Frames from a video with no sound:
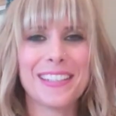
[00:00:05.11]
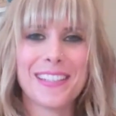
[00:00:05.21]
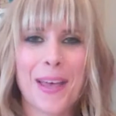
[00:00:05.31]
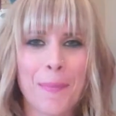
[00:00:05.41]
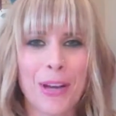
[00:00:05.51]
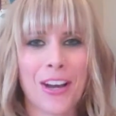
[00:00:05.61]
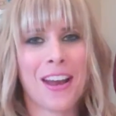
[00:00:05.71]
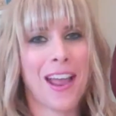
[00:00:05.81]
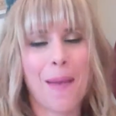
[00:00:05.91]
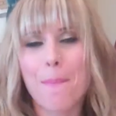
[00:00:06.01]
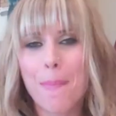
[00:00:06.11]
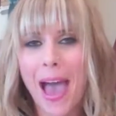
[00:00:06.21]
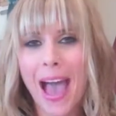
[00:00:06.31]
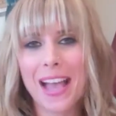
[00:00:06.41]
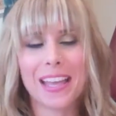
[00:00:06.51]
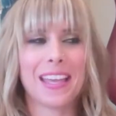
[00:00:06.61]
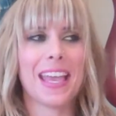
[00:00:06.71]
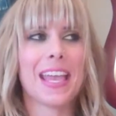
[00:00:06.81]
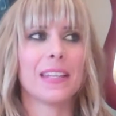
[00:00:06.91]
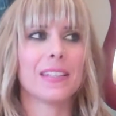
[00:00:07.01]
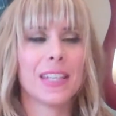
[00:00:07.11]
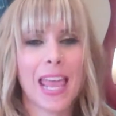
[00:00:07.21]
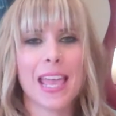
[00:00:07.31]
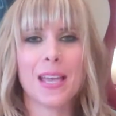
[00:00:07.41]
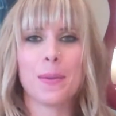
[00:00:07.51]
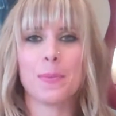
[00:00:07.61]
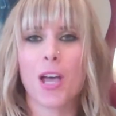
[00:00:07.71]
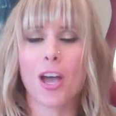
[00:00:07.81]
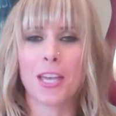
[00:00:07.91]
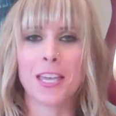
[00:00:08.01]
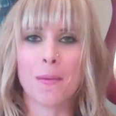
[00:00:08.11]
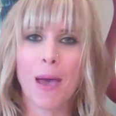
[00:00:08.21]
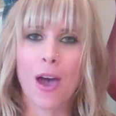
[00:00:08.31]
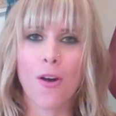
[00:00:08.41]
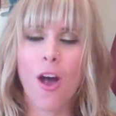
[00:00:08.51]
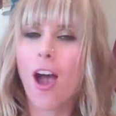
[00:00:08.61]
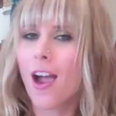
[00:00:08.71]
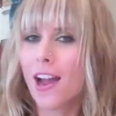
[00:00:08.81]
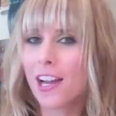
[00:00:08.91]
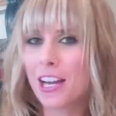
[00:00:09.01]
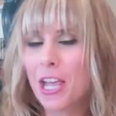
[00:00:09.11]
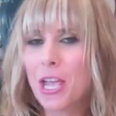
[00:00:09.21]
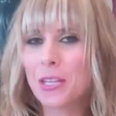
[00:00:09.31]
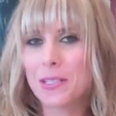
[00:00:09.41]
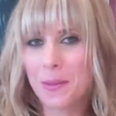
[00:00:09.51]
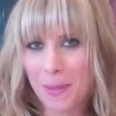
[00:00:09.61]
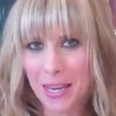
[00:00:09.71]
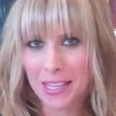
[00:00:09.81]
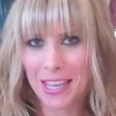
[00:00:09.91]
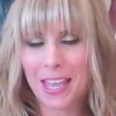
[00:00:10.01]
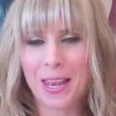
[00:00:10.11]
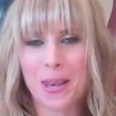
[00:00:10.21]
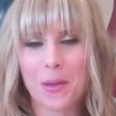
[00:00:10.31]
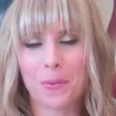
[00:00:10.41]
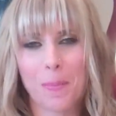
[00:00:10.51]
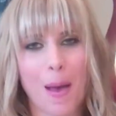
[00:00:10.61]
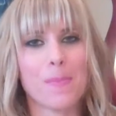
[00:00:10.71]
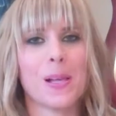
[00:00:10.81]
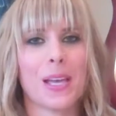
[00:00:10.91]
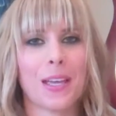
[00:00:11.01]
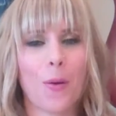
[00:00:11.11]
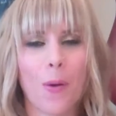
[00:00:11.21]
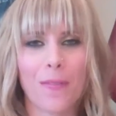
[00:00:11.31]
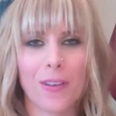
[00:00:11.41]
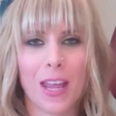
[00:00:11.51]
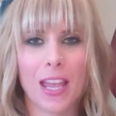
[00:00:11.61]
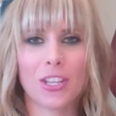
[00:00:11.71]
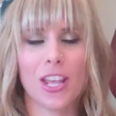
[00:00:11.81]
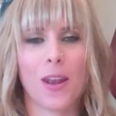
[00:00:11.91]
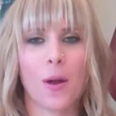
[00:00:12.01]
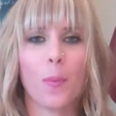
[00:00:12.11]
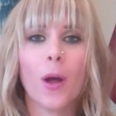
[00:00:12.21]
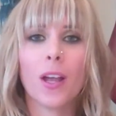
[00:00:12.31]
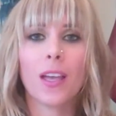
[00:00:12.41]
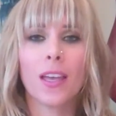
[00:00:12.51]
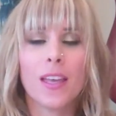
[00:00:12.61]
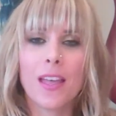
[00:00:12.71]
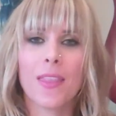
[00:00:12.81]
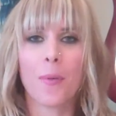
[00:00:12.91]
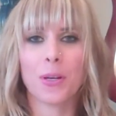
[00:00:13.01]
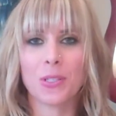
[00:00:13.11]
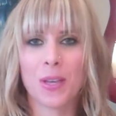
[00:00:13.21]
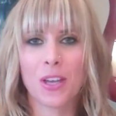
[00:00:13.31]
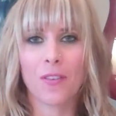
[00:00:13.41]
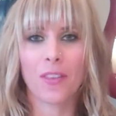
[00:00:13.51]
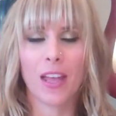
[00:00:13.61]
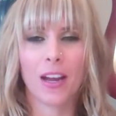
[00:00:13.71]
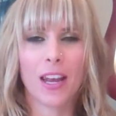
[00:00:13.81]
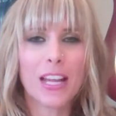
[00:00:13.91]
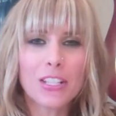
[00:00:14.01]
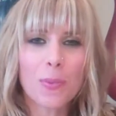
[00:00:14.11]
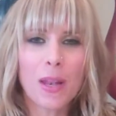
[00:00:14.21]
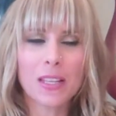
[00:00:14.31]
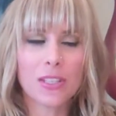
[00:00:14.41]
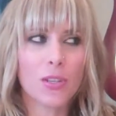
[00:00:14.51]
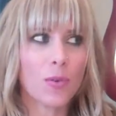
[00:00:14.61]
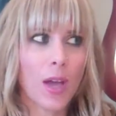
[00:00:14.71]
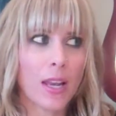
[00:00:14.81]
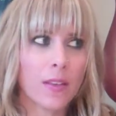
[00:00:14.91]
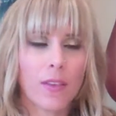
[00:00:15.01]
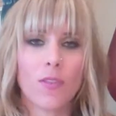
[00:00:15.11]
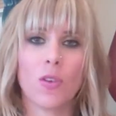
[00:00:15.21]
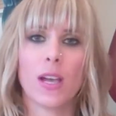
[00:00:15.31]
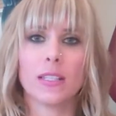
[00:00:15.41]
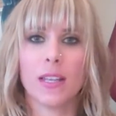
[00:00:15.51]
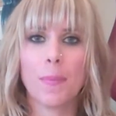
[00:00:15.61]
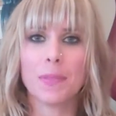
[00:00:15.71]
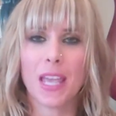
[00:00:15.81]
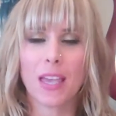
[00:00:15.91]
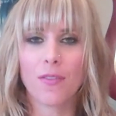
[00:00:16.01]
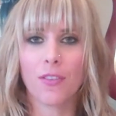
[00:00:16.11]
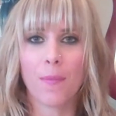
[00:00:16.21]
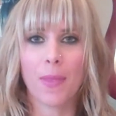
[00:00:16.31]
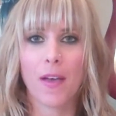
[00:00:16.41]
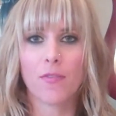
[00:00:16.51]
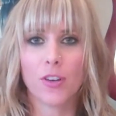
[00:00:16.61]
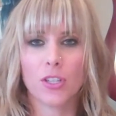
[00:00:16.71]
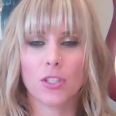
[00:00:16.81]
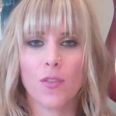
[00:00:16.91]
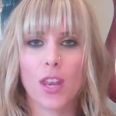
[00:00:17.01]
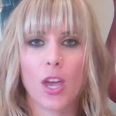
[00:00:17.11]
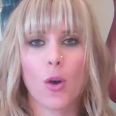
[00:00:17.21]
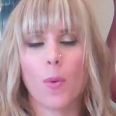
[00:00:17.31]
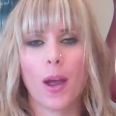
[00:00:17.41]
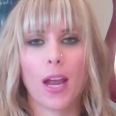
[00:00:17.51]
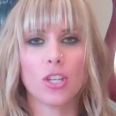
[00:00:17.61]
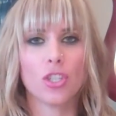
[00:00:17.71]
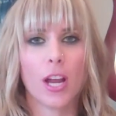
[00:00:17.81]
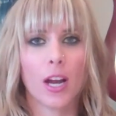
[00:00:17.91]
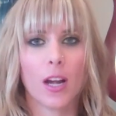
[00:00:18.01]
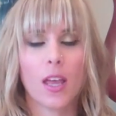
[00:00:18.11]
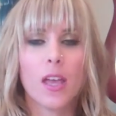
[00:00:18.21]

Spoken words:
summer. I'm back, and today I'm talking about our Dominican Republic orphanage and our work that we're doing over there. And I just wanted to kind of give you guys an update from that first video where I shared